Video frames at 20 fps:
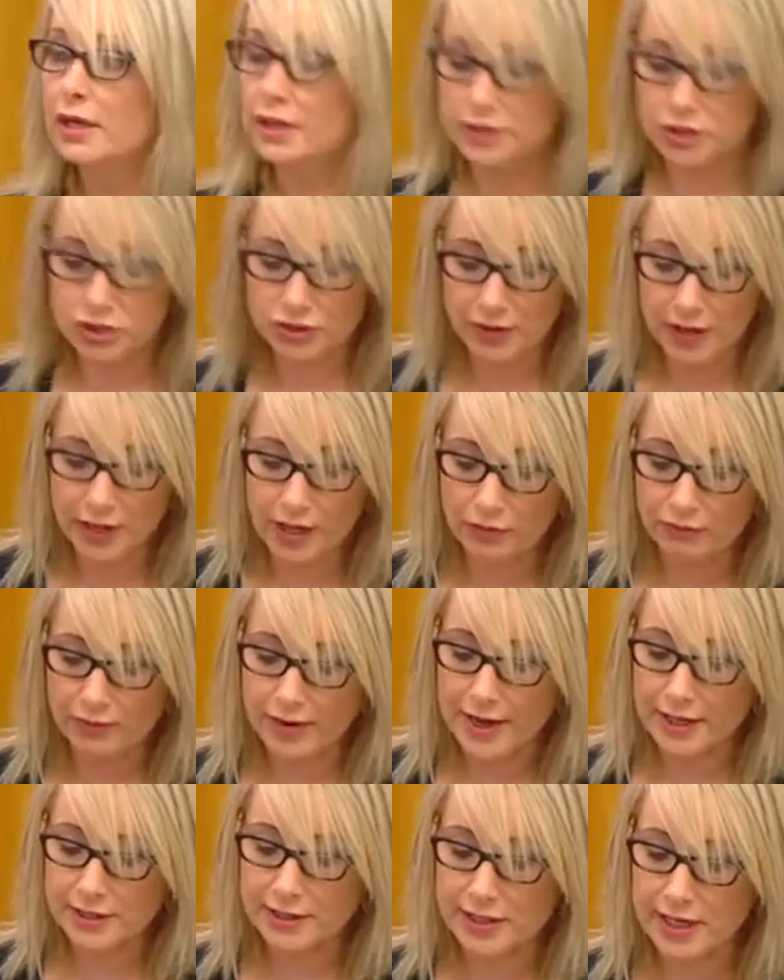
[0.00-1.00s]
Australia
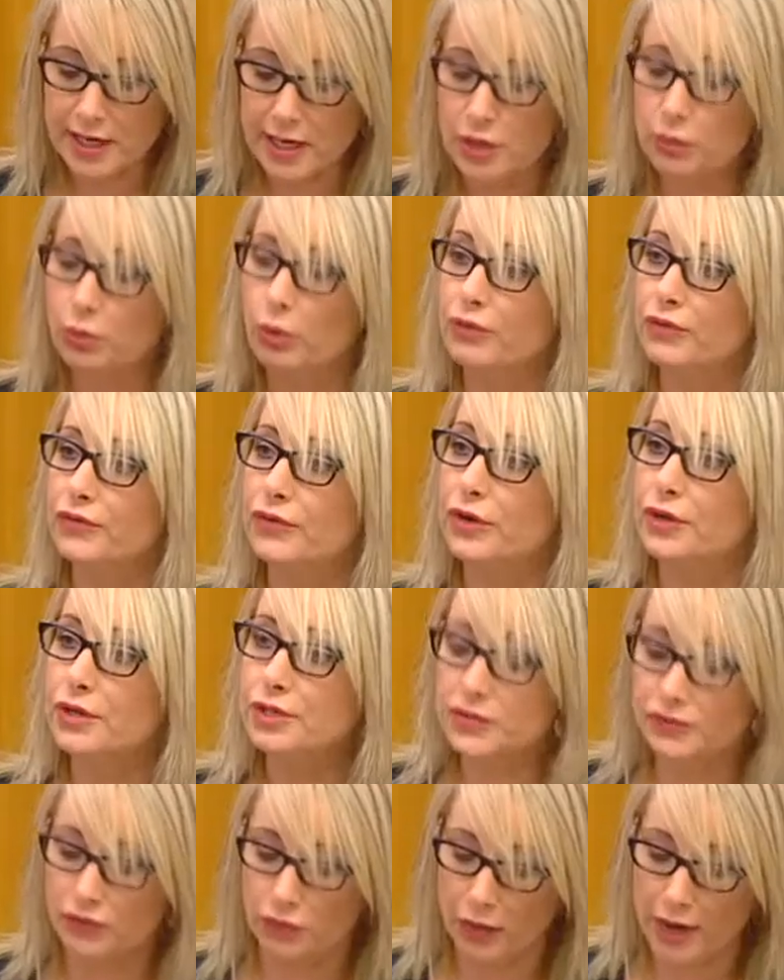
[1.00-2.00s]
ranked equal
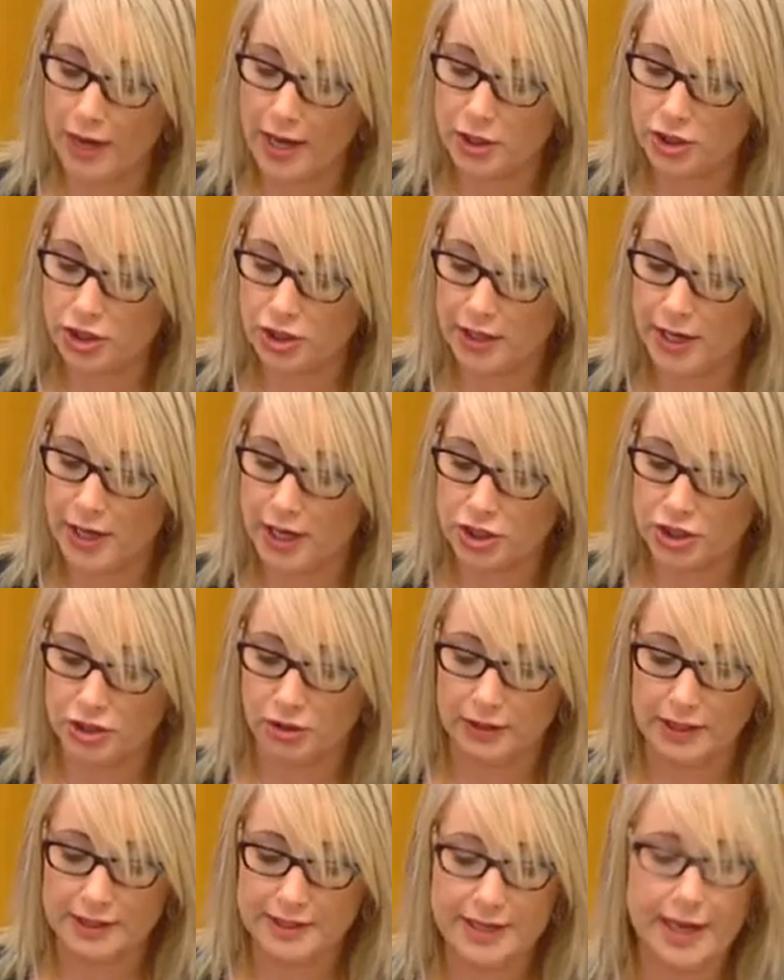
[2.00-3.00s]
first for
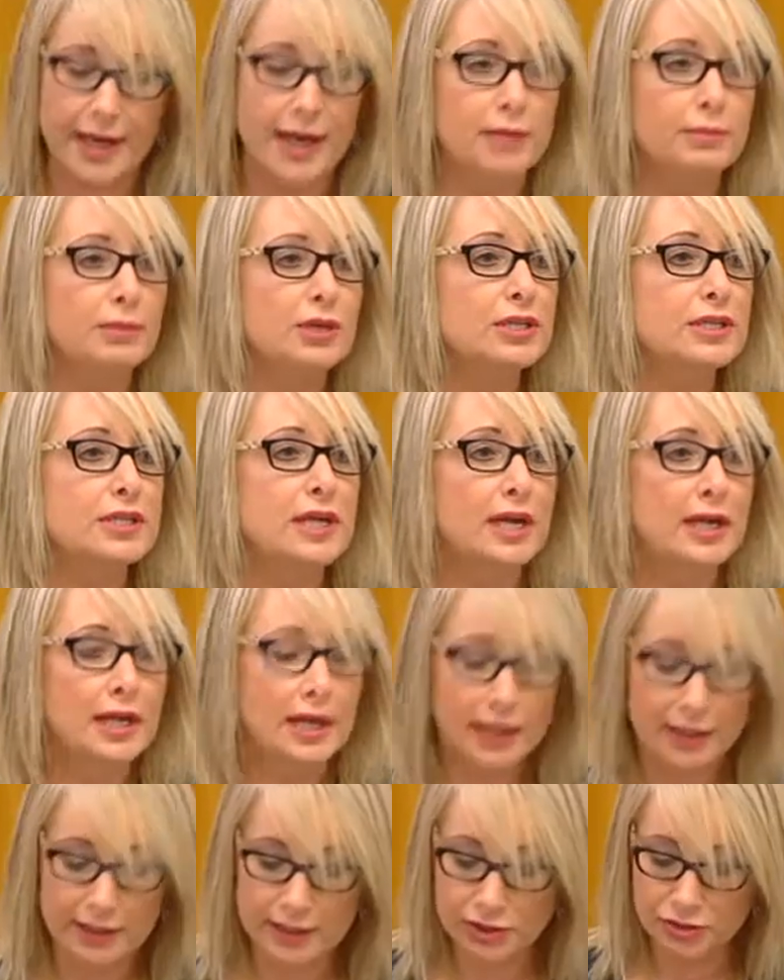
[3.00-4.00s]
educational attainment,
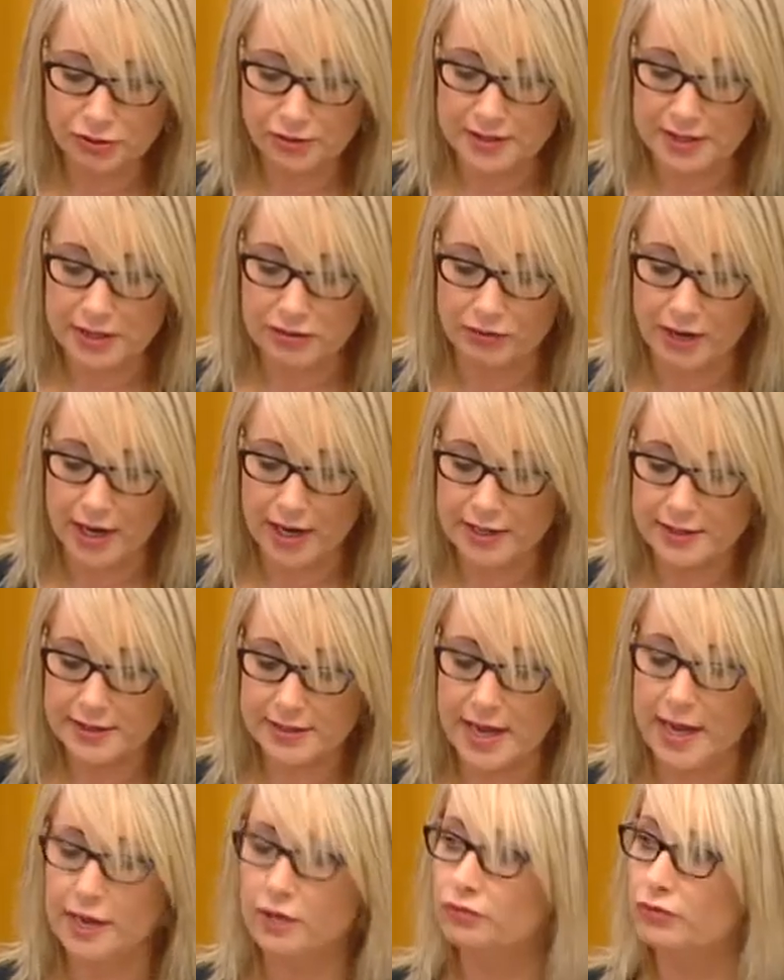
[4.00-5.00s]
literacy
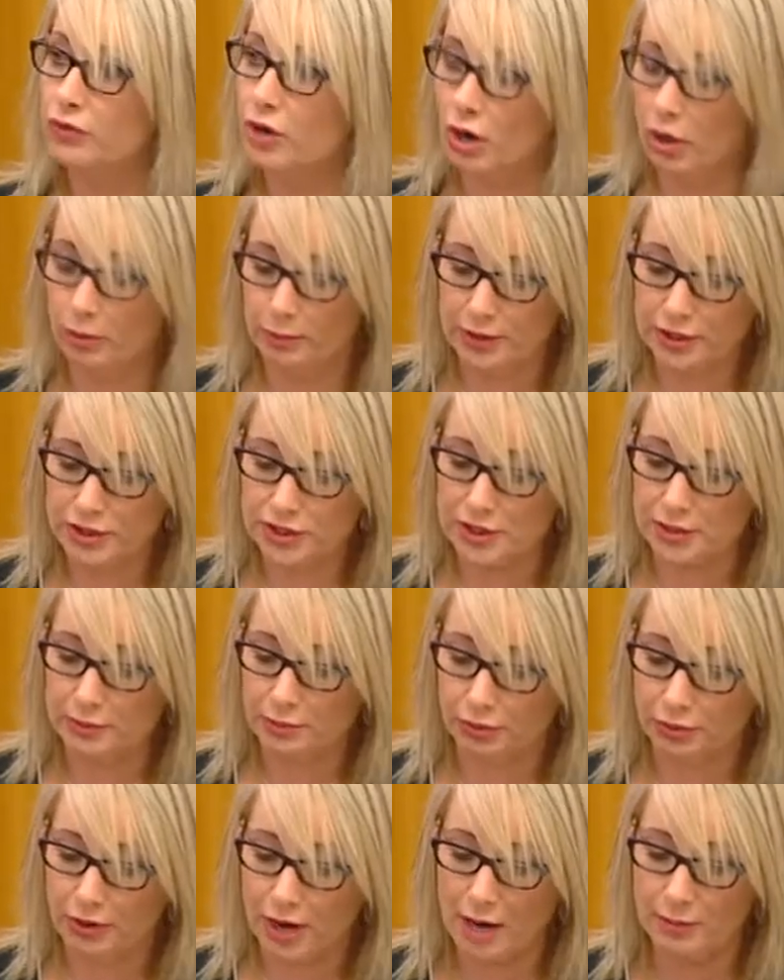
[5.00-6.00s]
rates and enrolment in
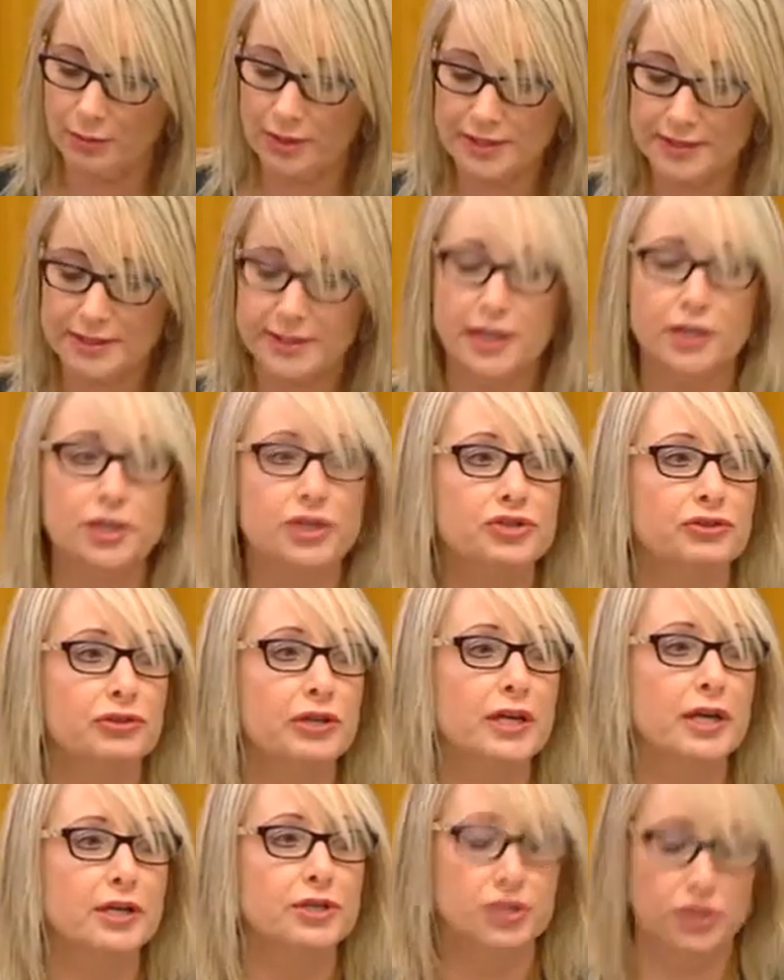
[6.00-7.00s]
primary,
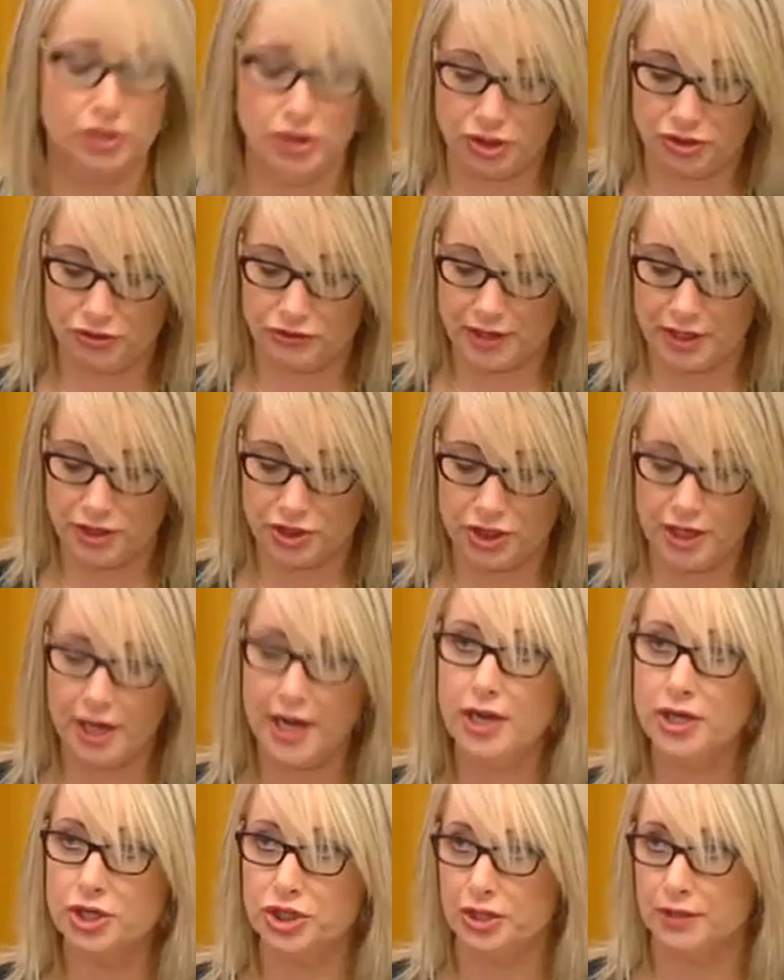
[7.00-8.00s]
secondary and tertiary
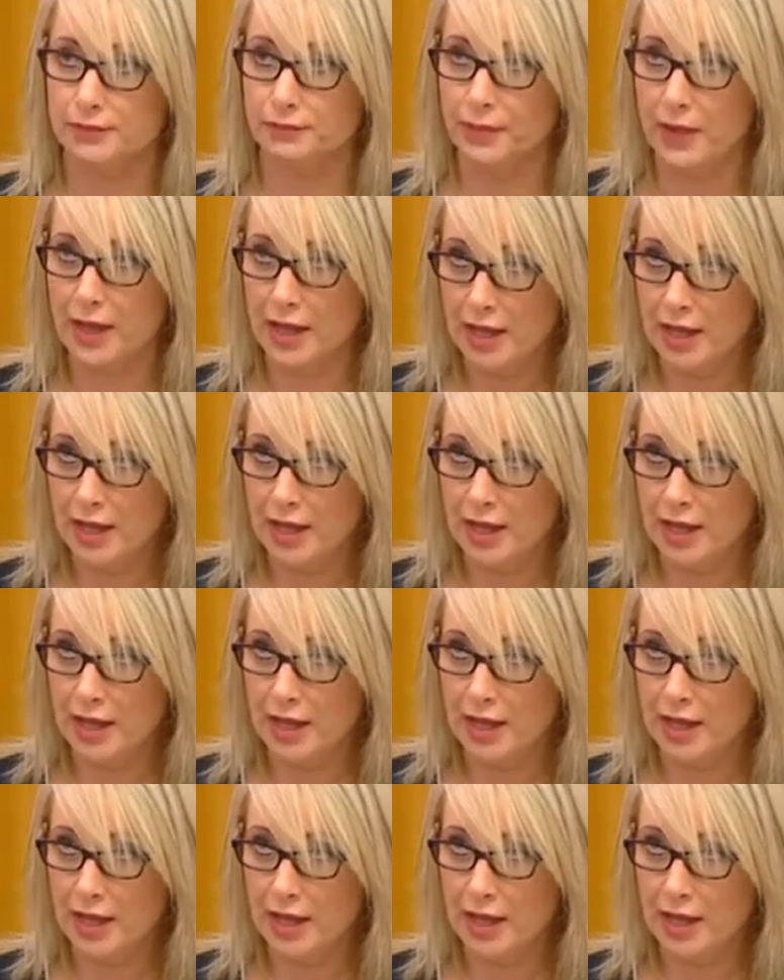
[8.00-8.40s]
education.